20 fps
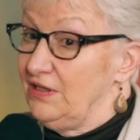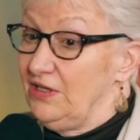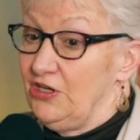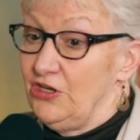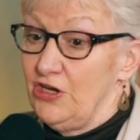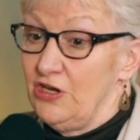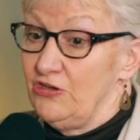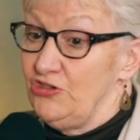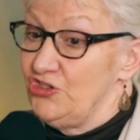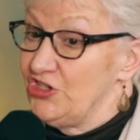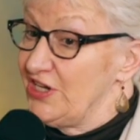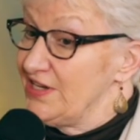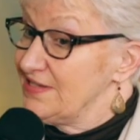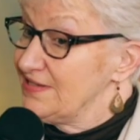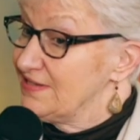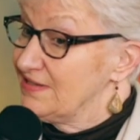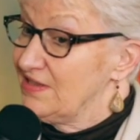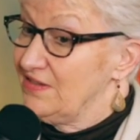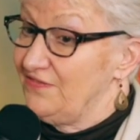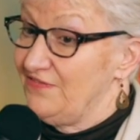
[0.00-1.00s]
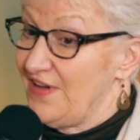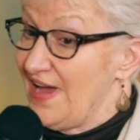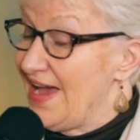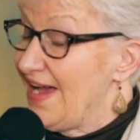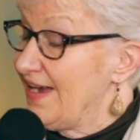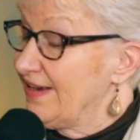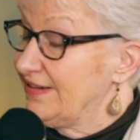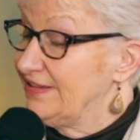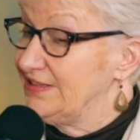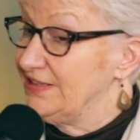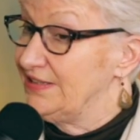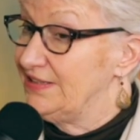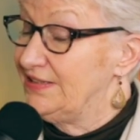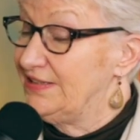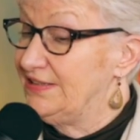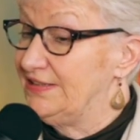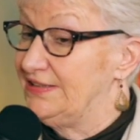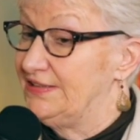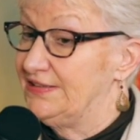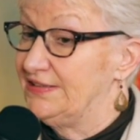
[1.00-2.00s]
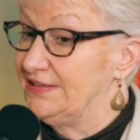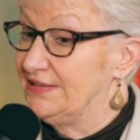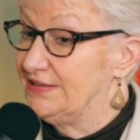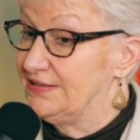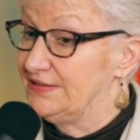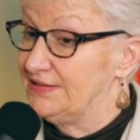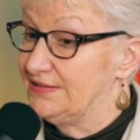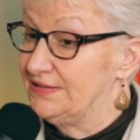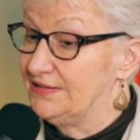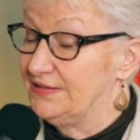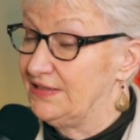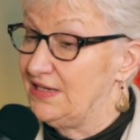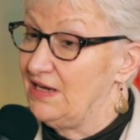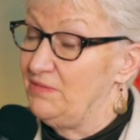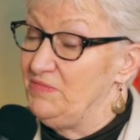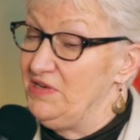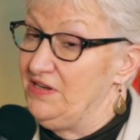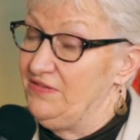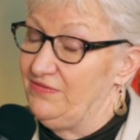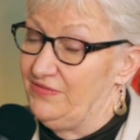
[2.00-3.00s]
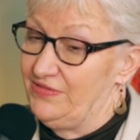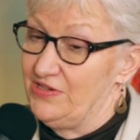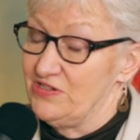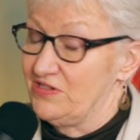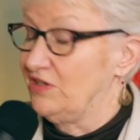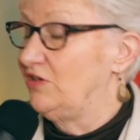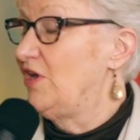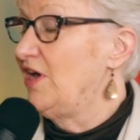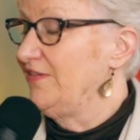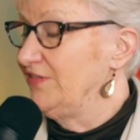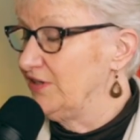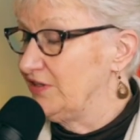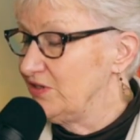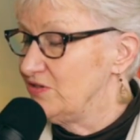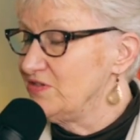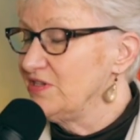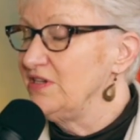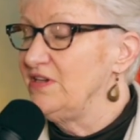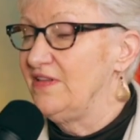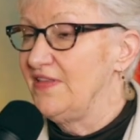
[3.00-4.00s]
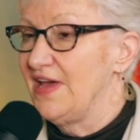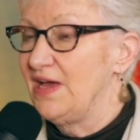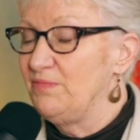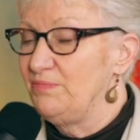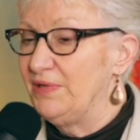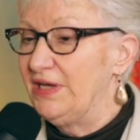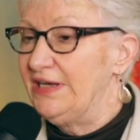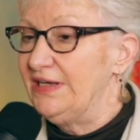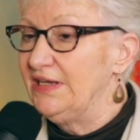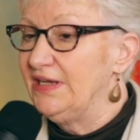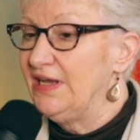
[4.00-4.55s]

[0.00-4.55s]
You know, just the fact I mean, there's a lot that goes into that, but